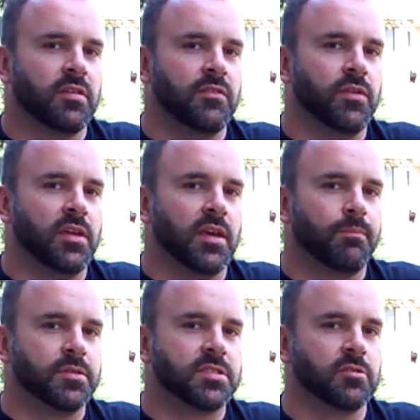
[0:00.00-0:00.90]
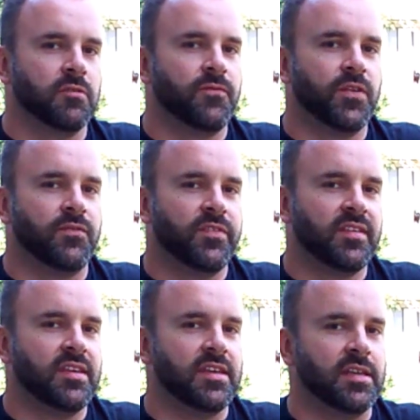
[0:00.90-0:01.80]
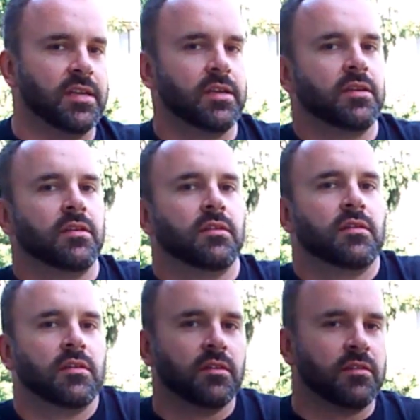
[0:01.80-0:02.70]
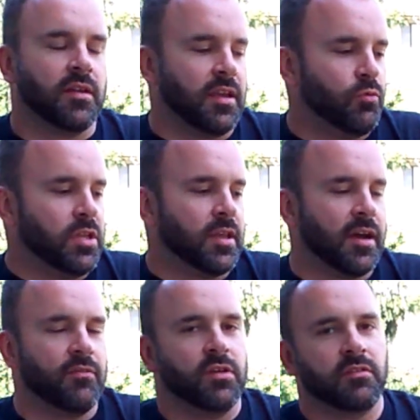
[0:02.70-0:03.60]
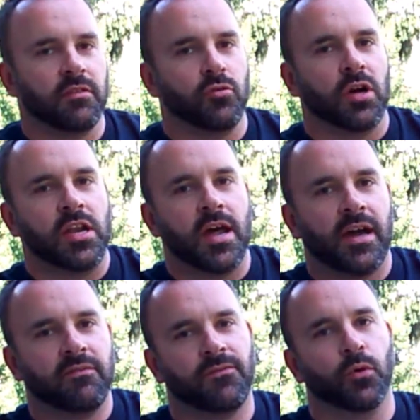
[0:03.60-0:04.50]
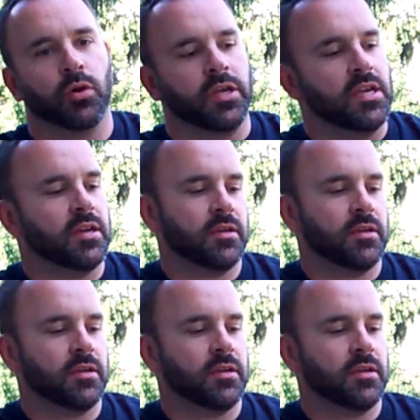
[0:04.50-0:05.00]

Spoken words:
TV, episode 15. Today we dive into a non-40.